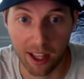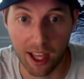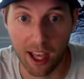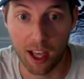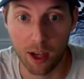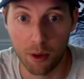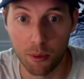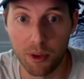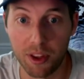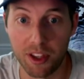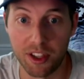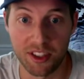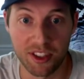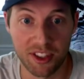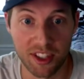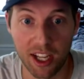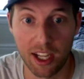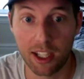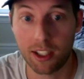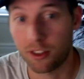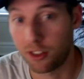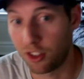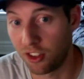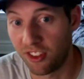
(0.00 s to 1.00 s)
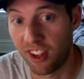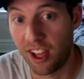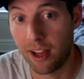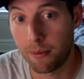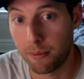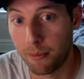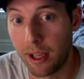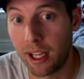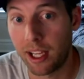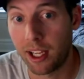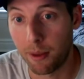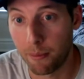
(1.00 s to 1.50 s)
the head with a stick, does
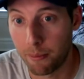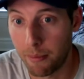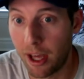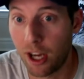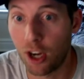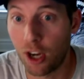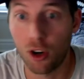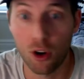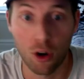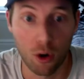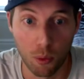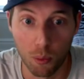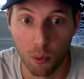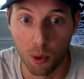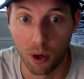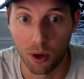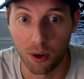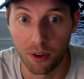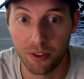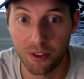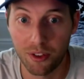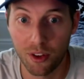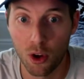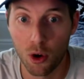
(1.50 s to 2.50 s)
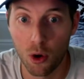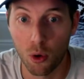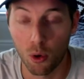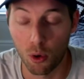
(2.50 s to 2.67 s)
that make it better or worse?